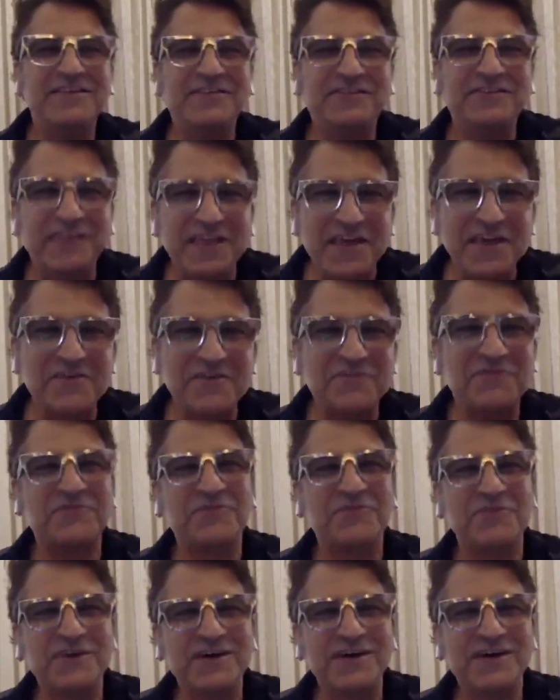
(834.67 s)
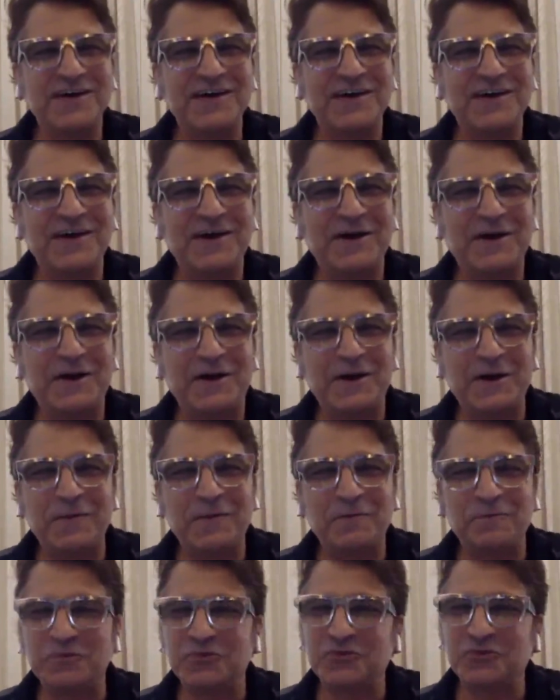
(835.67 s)
healthy, safe,
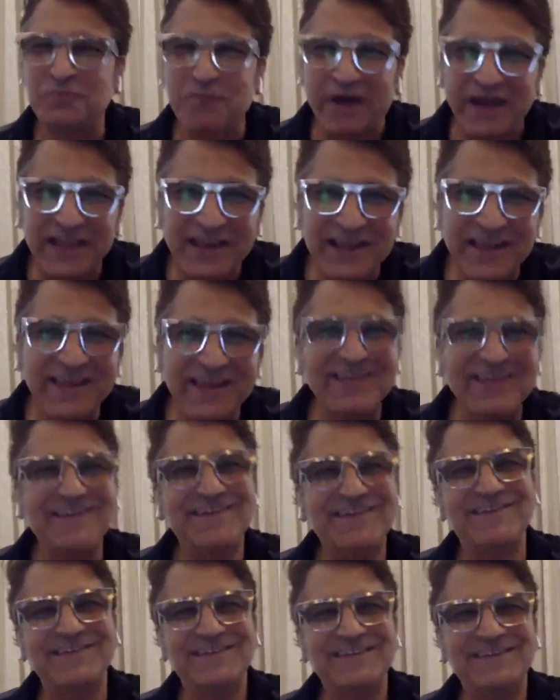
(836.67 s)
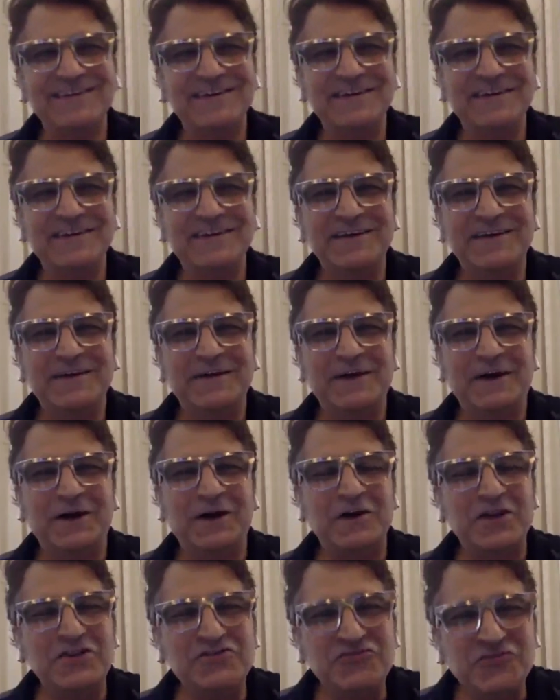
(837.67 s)
smiling,
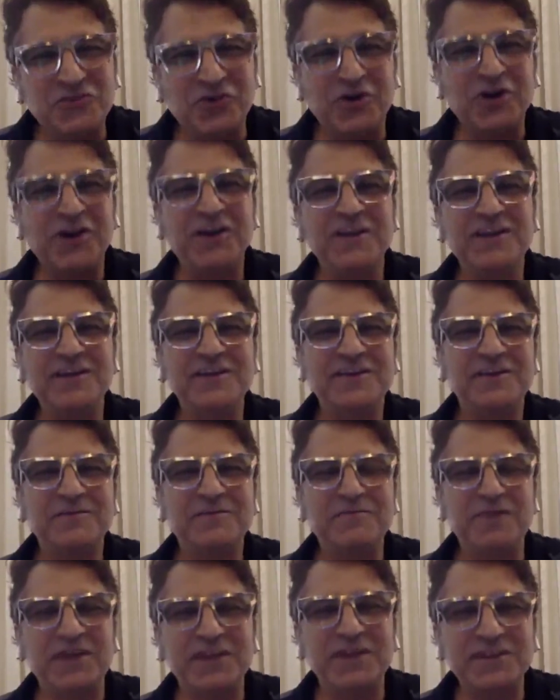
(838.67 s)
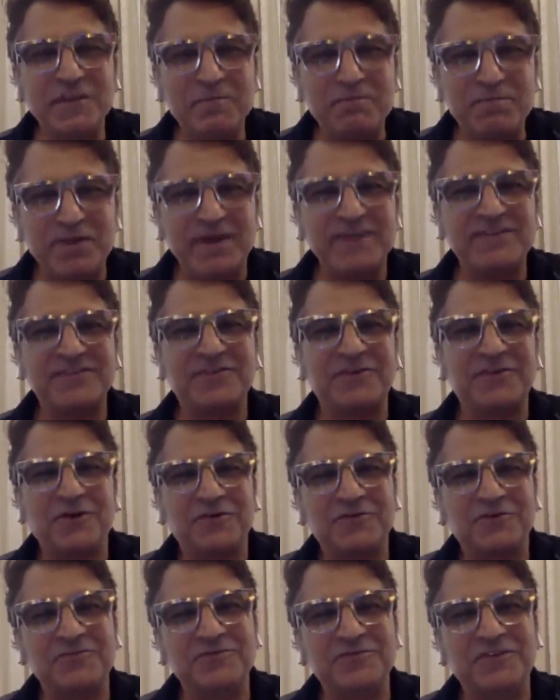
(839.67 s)
enjoying,
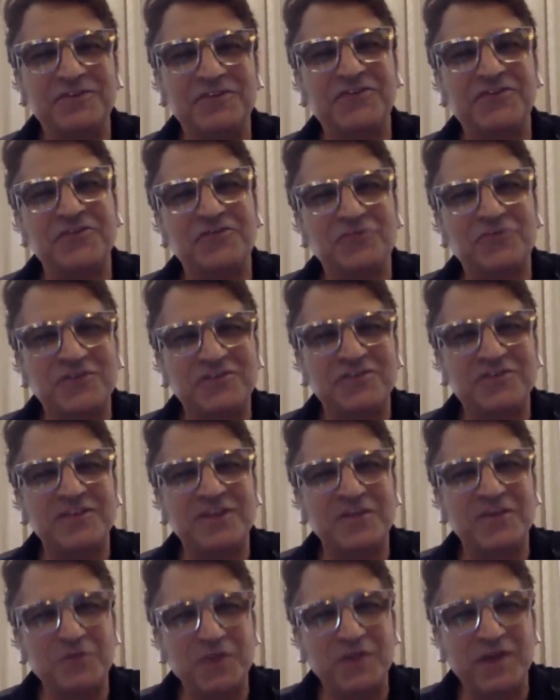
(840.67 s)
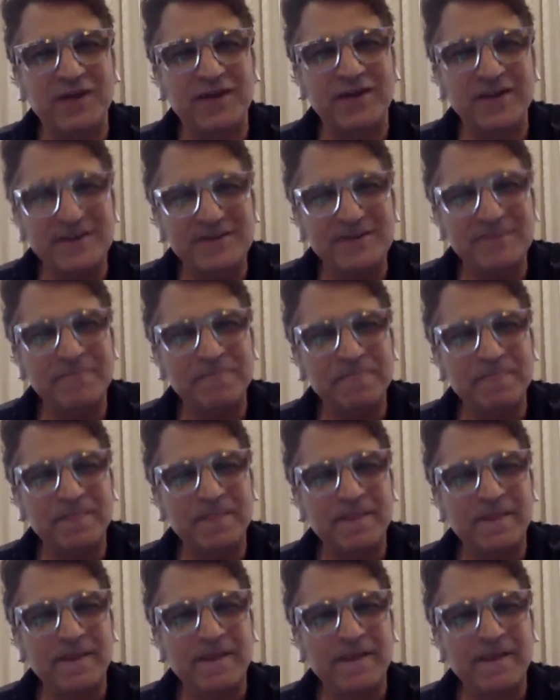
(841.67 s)
making the best of the situation that we